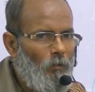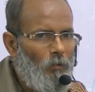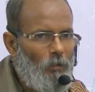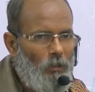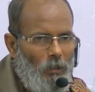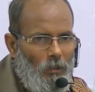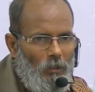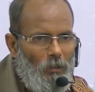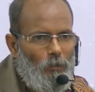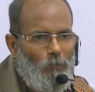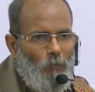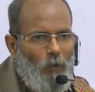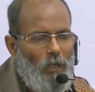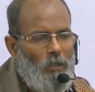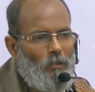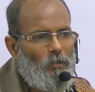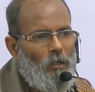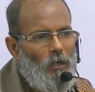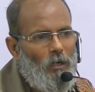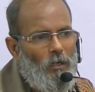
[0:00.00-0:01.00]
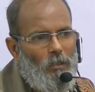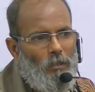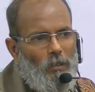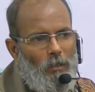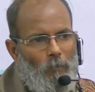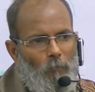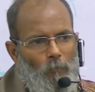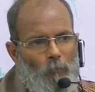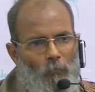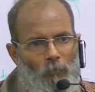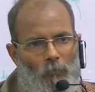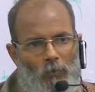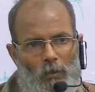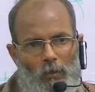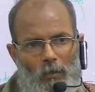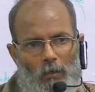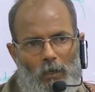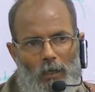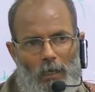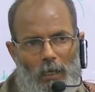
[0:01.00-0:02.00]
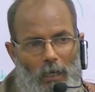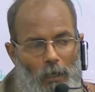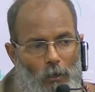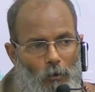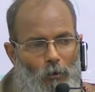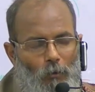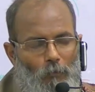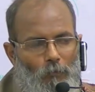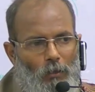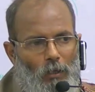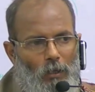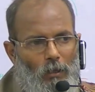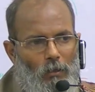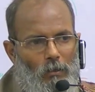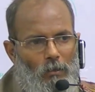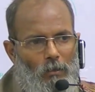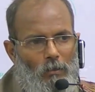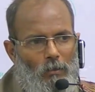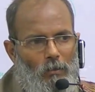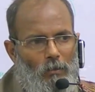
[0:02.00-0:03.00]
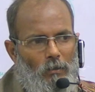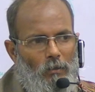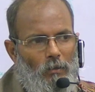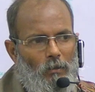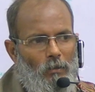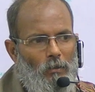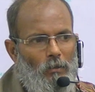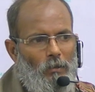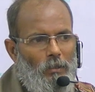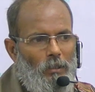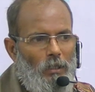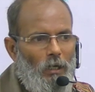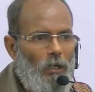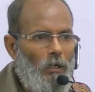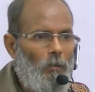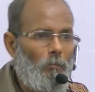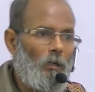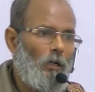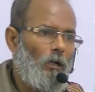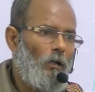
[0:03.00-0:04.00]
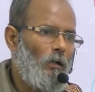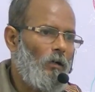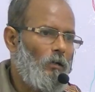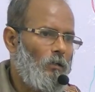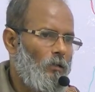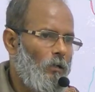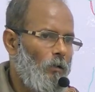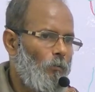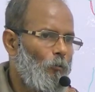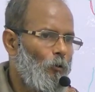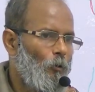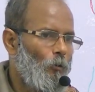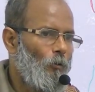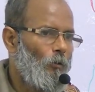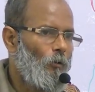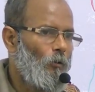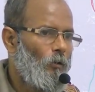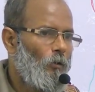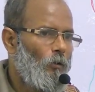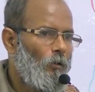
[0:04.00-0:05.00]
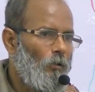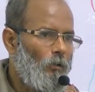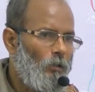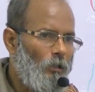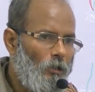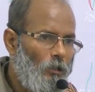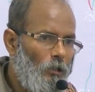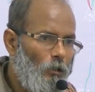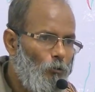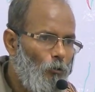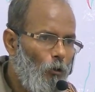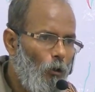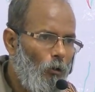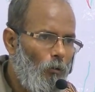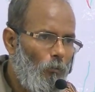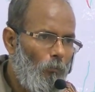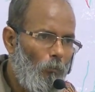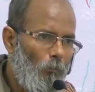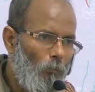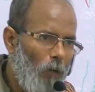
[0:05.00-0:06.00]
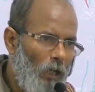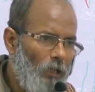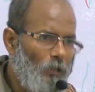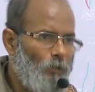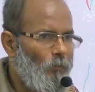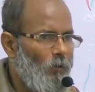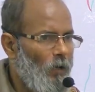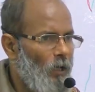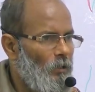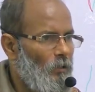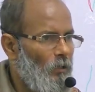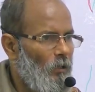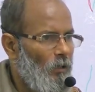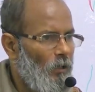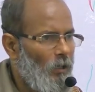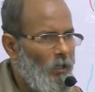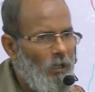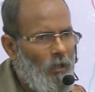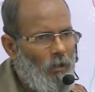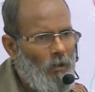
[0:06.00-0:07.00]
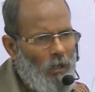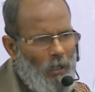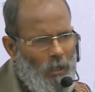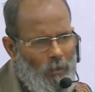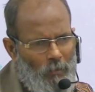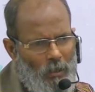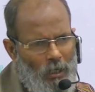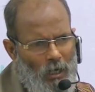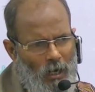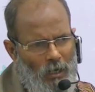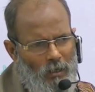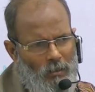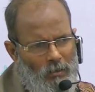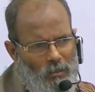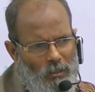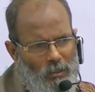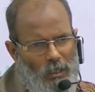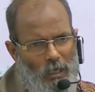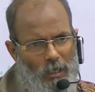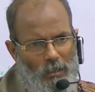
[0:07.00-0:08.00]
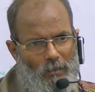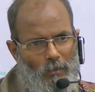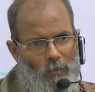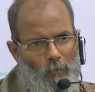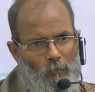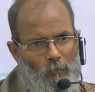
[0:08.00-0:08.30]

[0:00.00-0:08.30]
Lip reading: there is fracture at the neck of the second metatarsal bone. This is called march fracture, M-A-R-C-H.